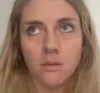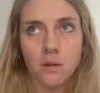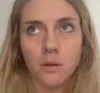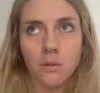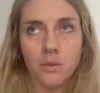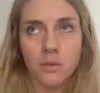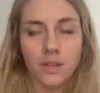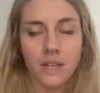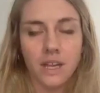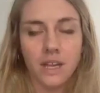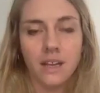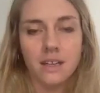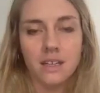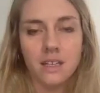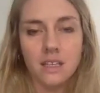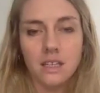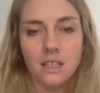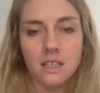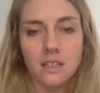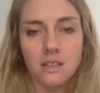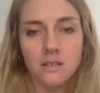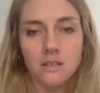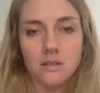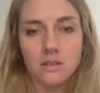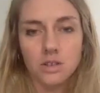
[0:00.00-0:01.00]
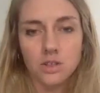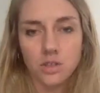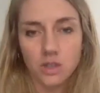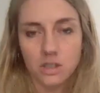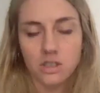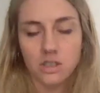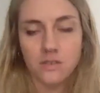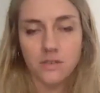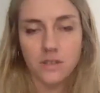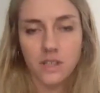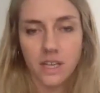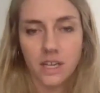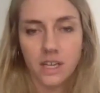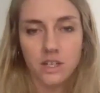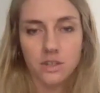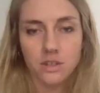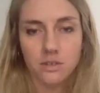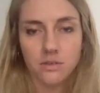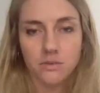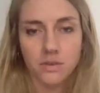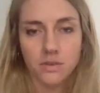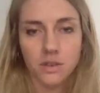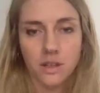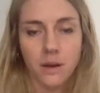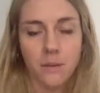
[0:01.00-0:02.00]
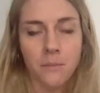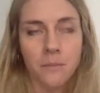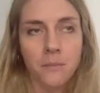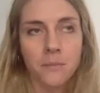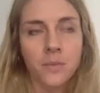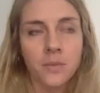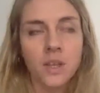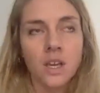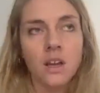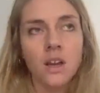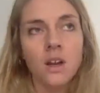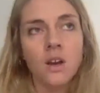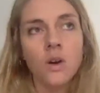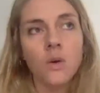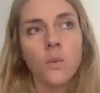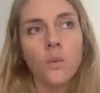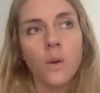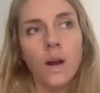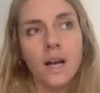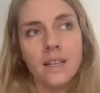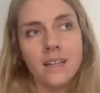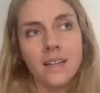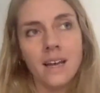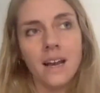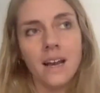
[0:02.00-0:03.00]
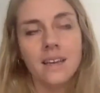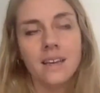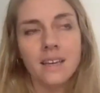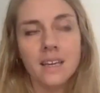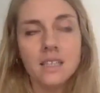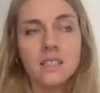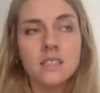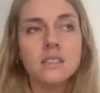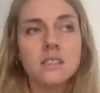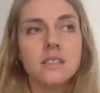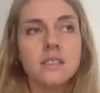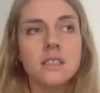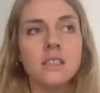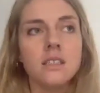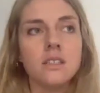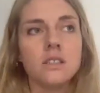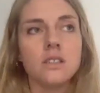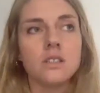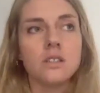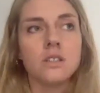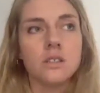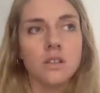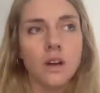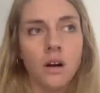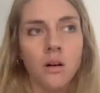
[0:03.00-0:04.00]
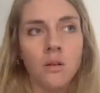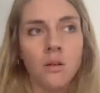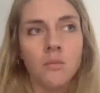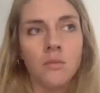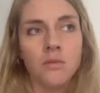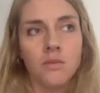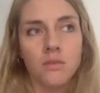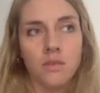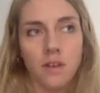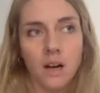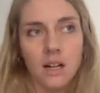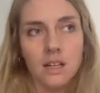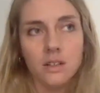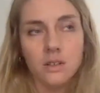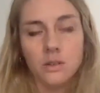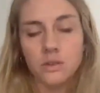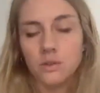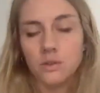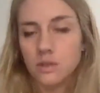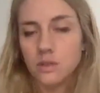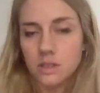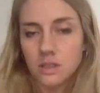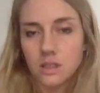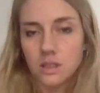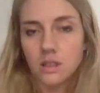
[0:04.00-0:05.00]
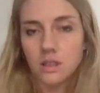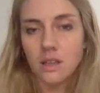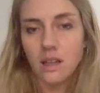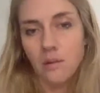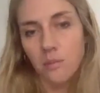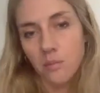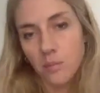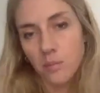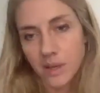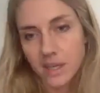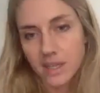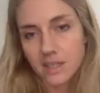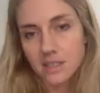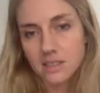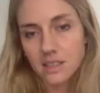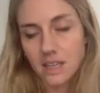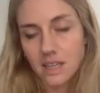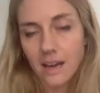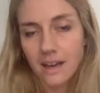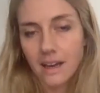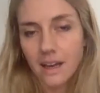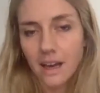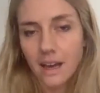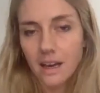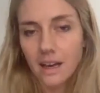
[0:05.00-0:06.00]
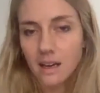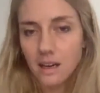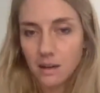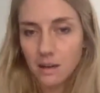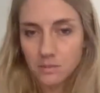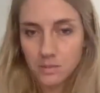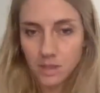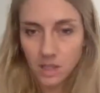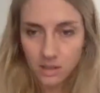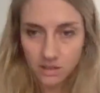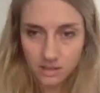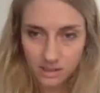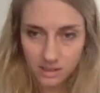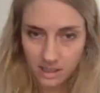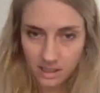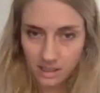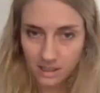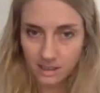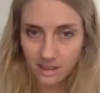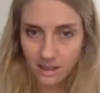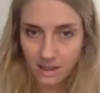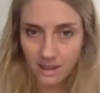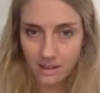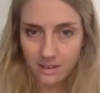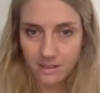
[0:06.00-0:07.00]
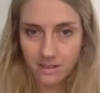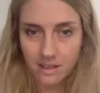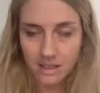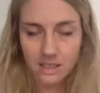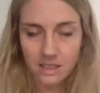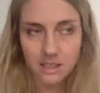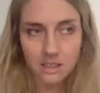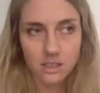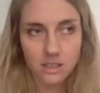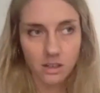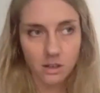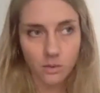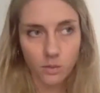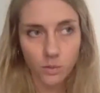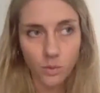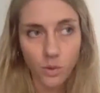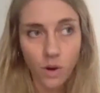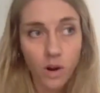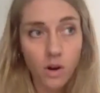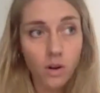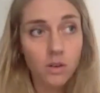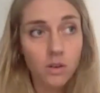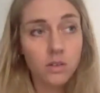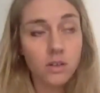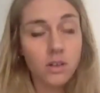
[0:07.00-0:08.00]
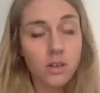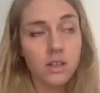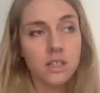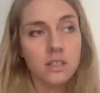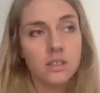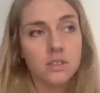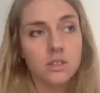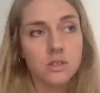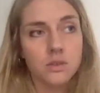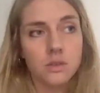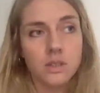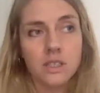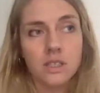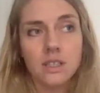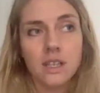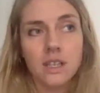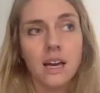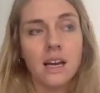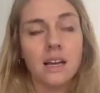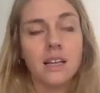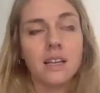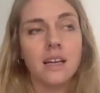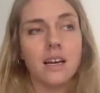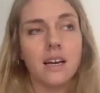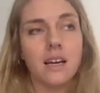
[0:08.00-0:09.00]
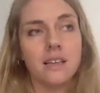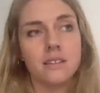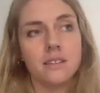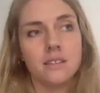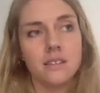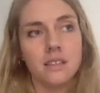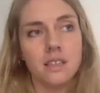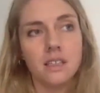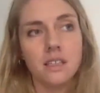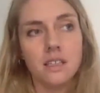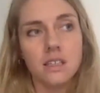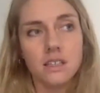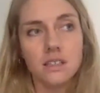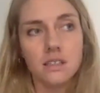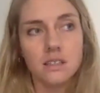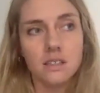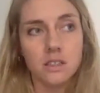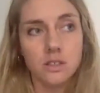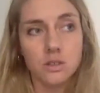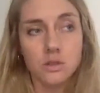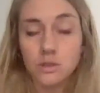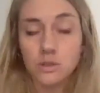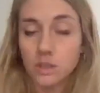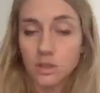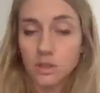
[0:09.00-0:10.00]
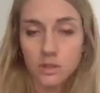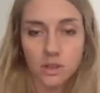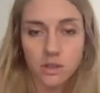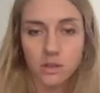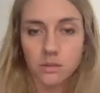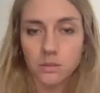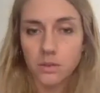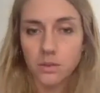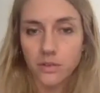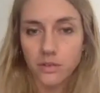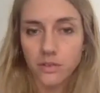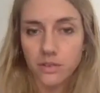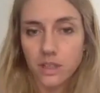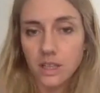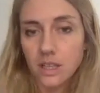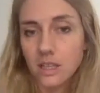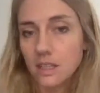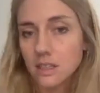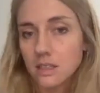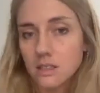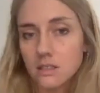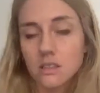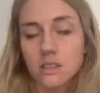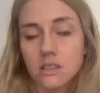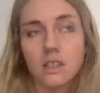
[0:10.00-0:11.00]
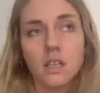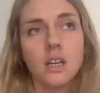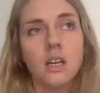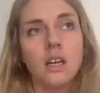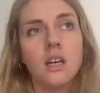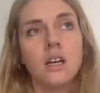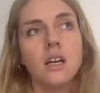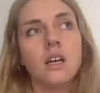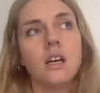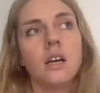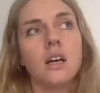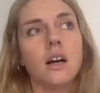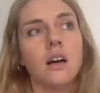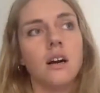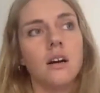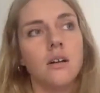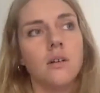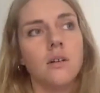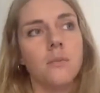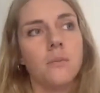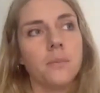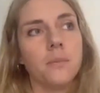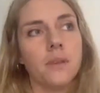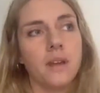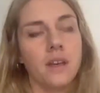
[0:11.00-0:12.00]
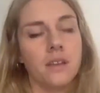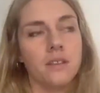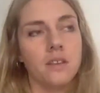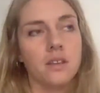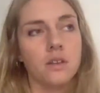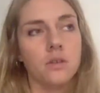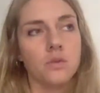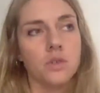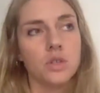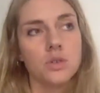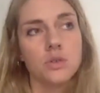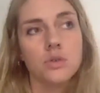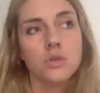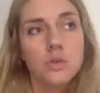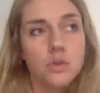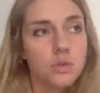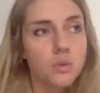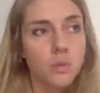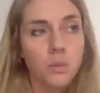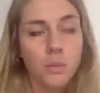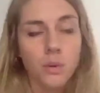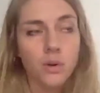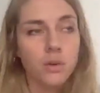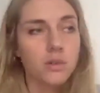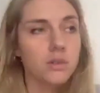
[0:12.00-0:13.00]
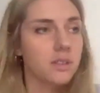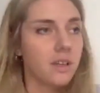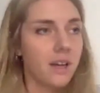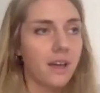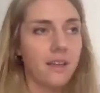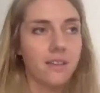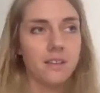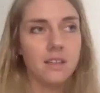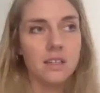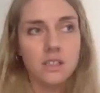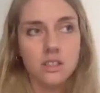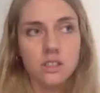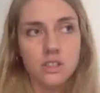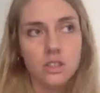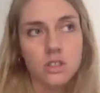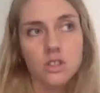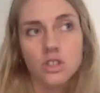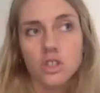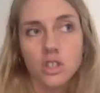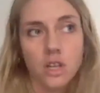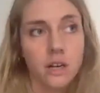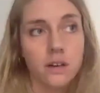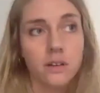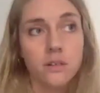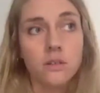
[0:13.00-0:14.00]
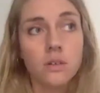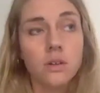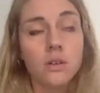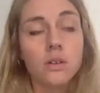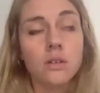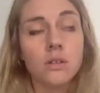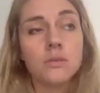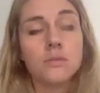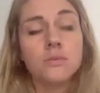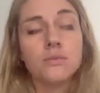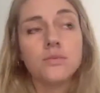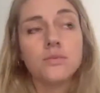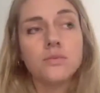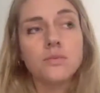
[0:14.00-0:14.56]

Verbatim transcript: up with any justification for them. When I can see some value in the Olympics, I, I, I'm not saying athletes are wrong in doing that. I think they do incredible things. Um, I think we should support athletes in general.